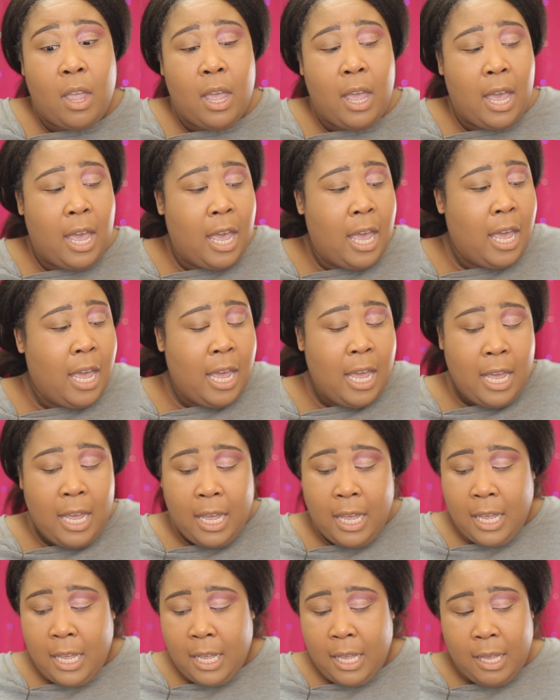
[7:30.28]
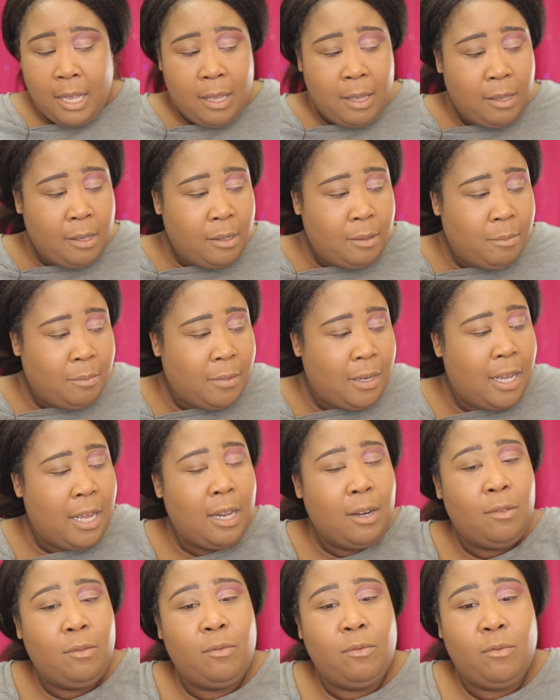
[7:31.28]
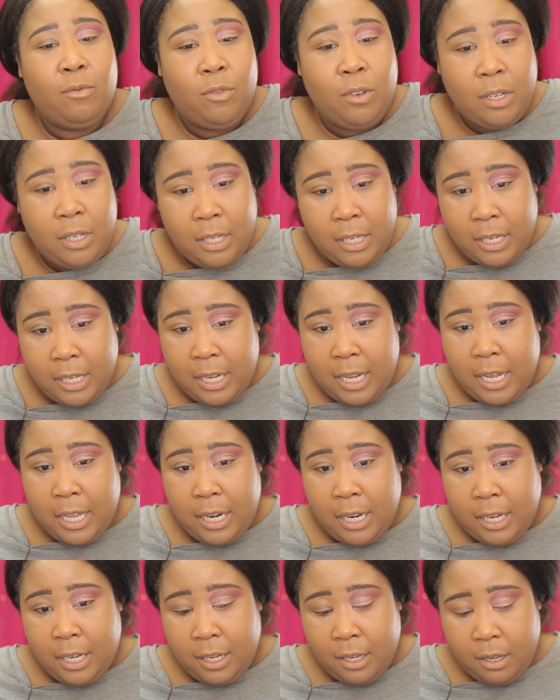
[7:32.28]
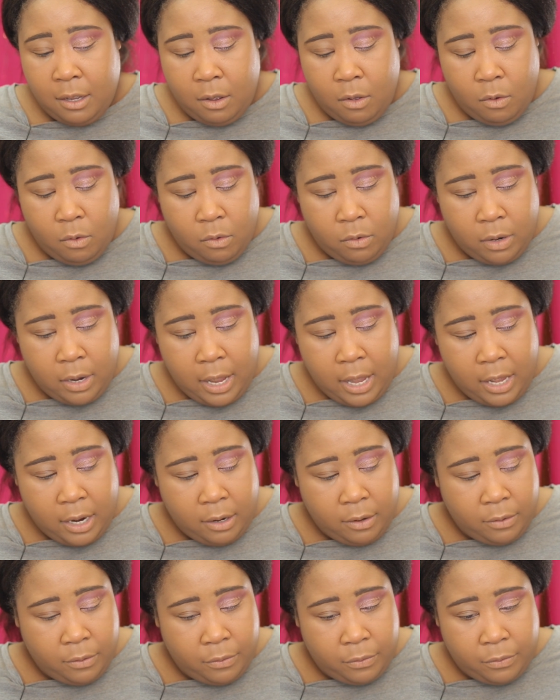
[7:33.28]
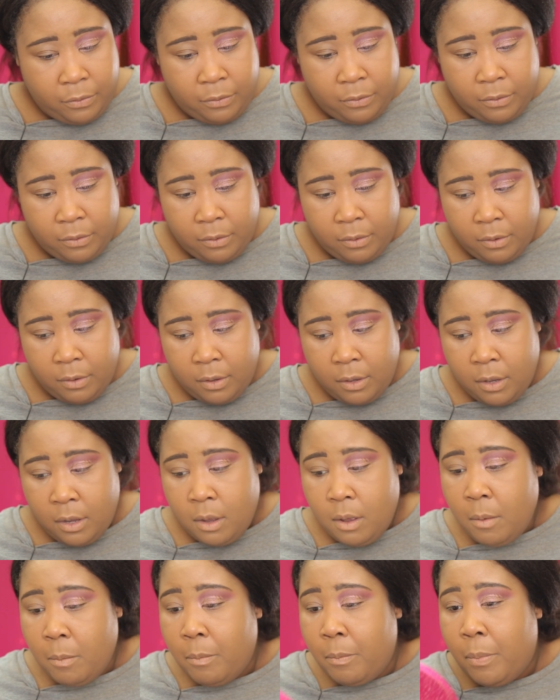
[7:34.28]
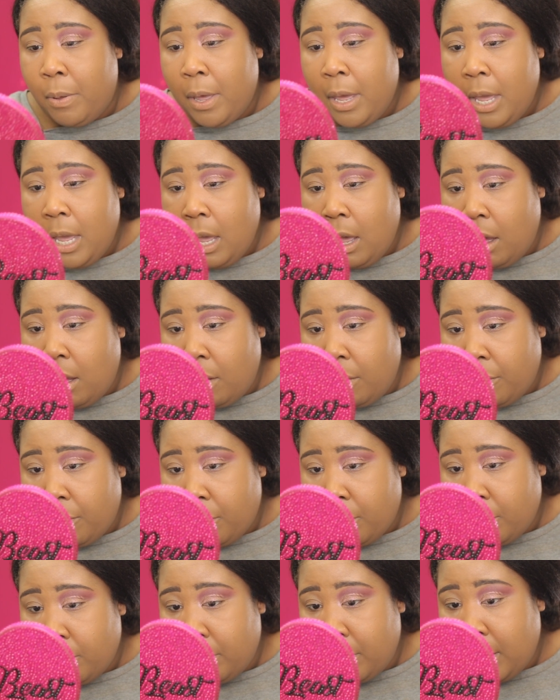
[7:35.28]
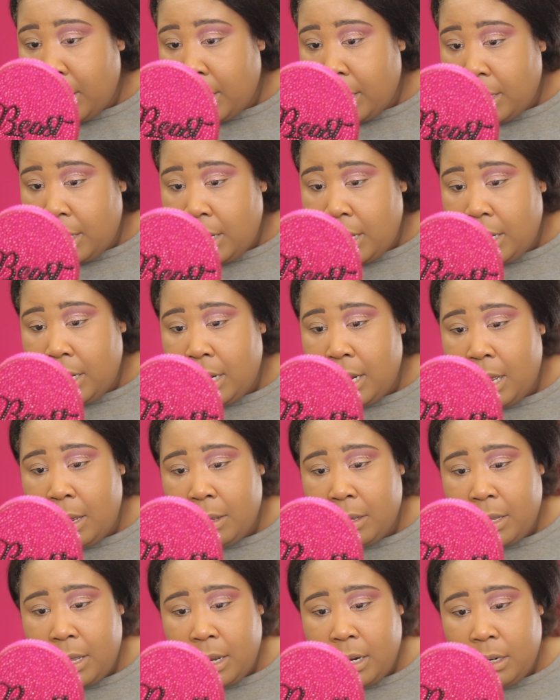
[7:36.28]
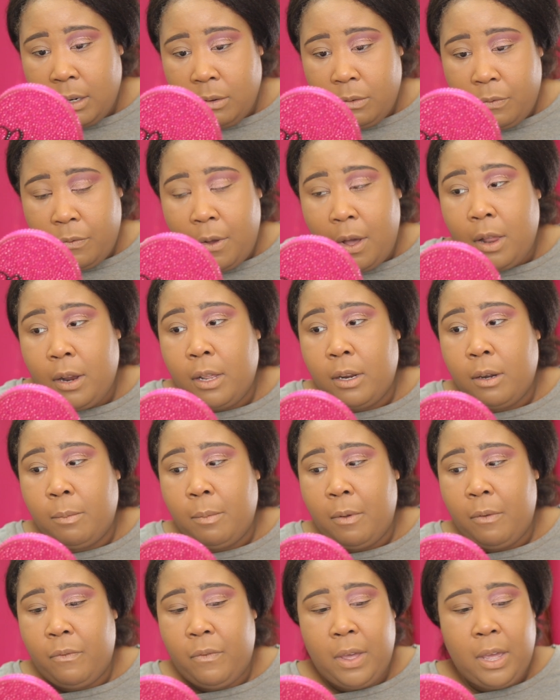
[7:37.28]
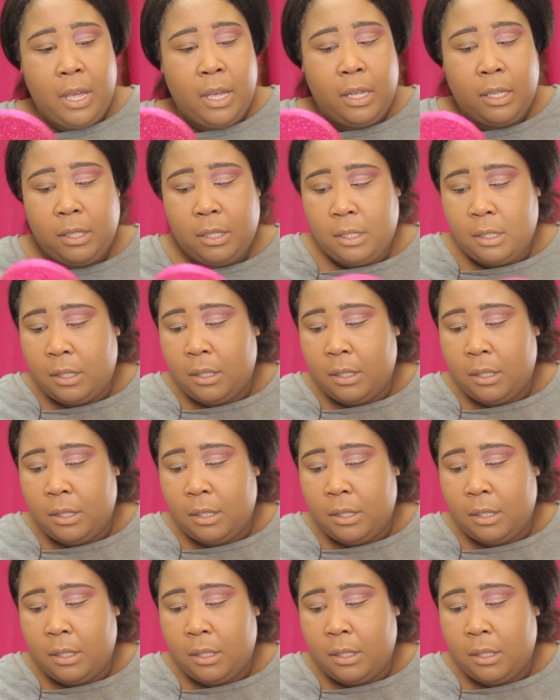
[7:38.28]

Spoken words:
I am not really getting a whole lot of payoff from that, and I got a little fallout on my face.